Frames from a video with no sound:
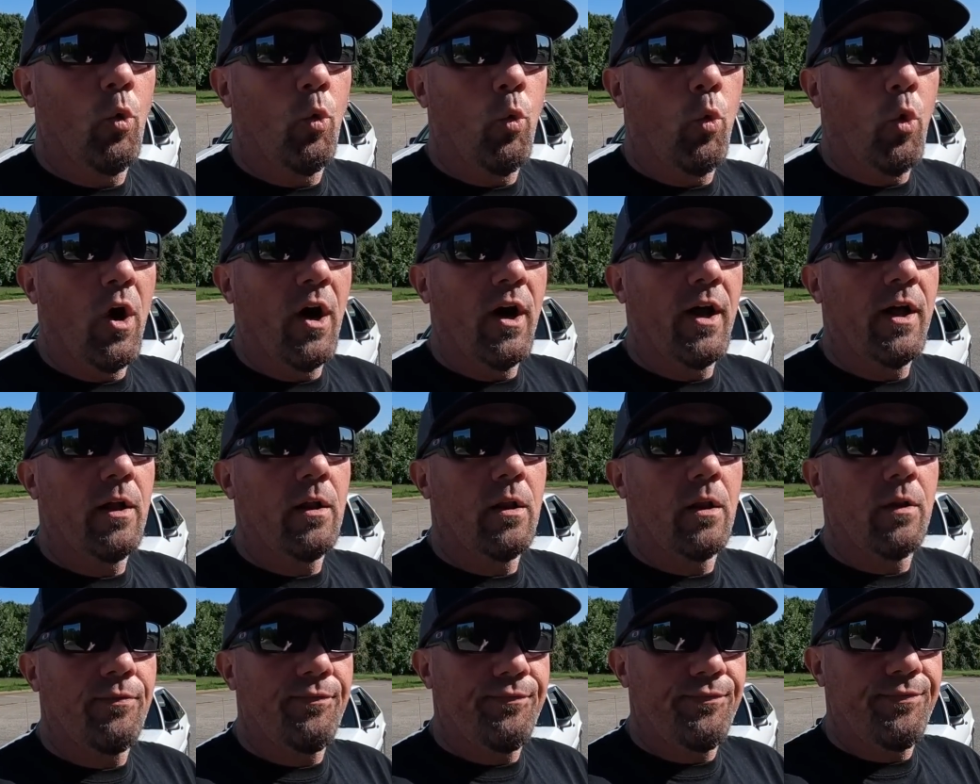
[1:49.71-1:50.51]

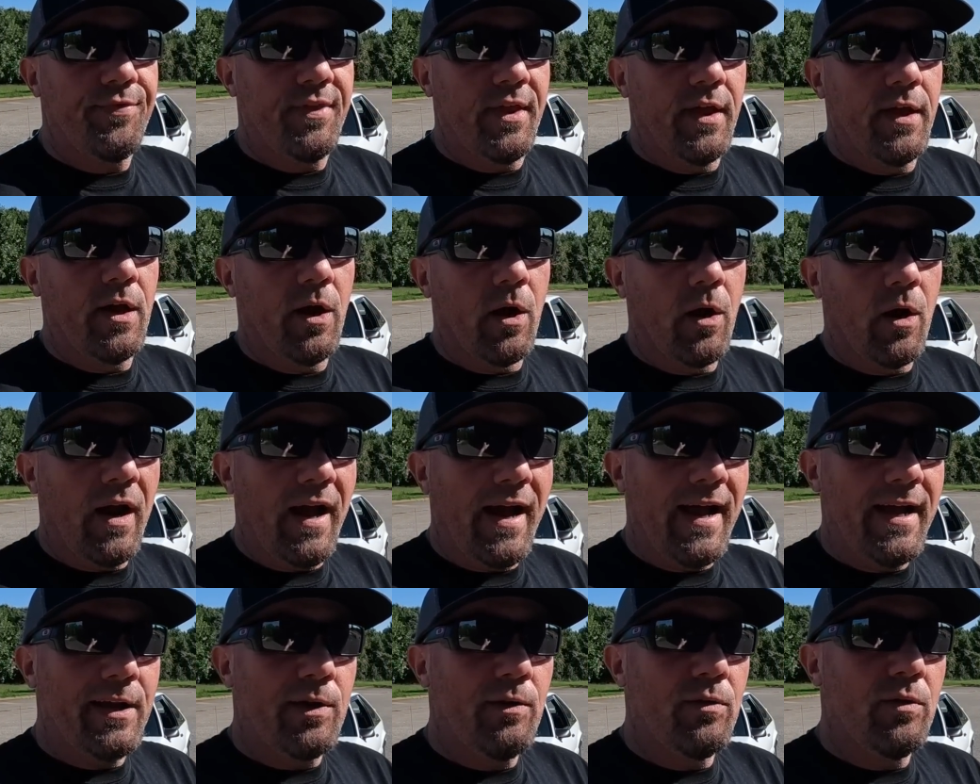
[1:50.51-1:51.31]
while they are
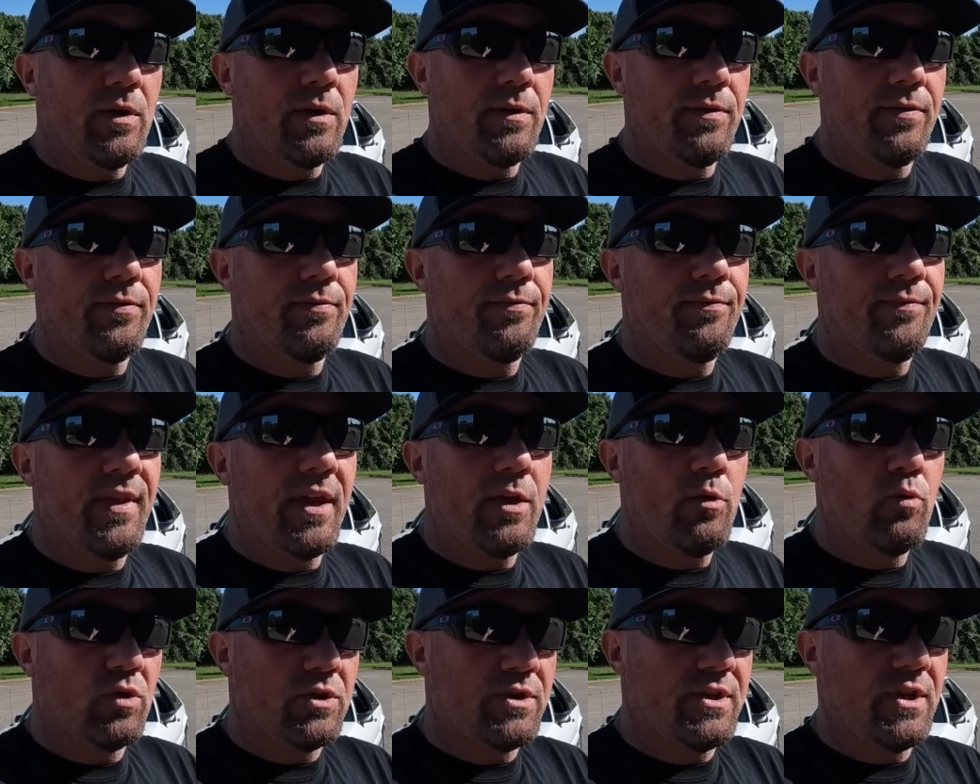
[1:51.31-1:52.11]
accurate,
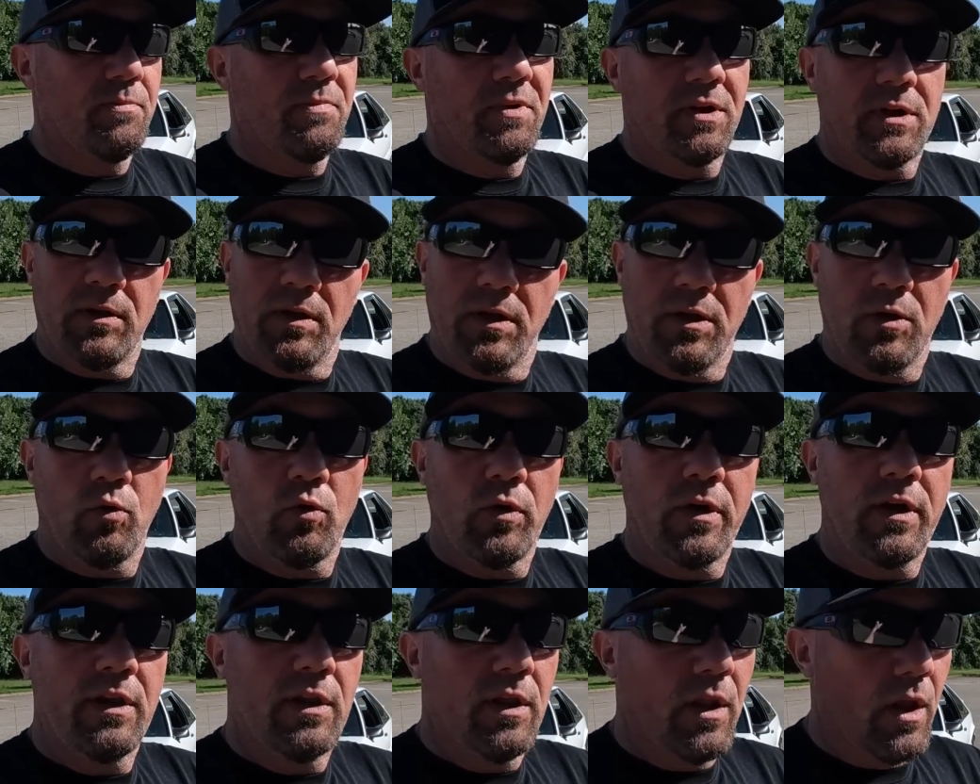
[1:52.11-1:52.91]
they will typically
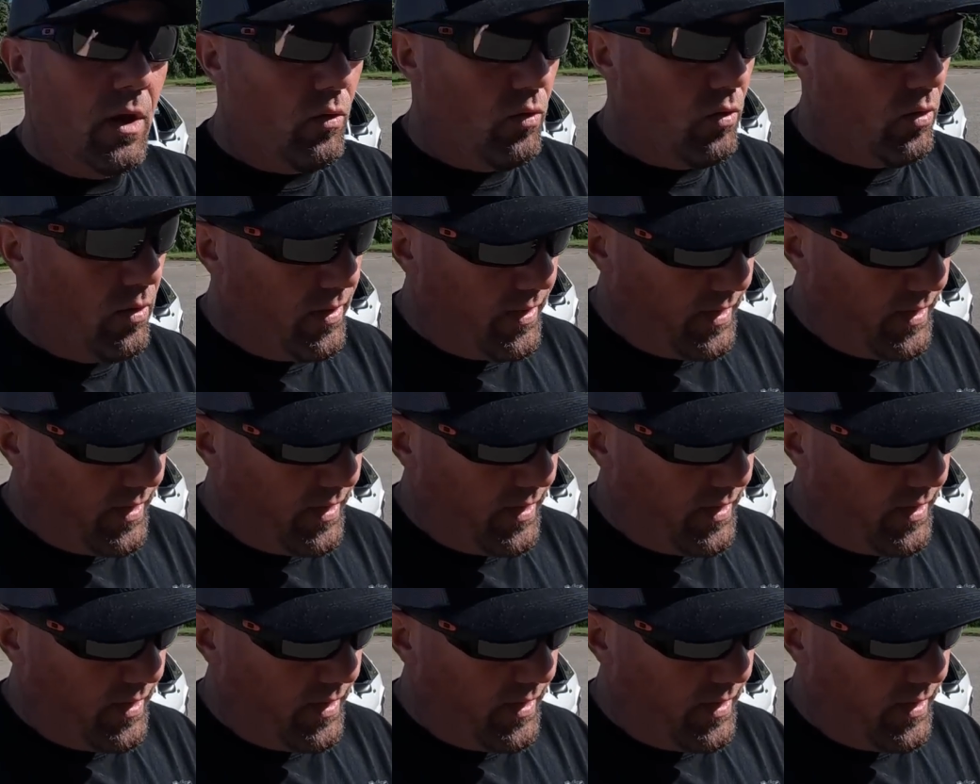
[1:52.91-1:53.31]
read lower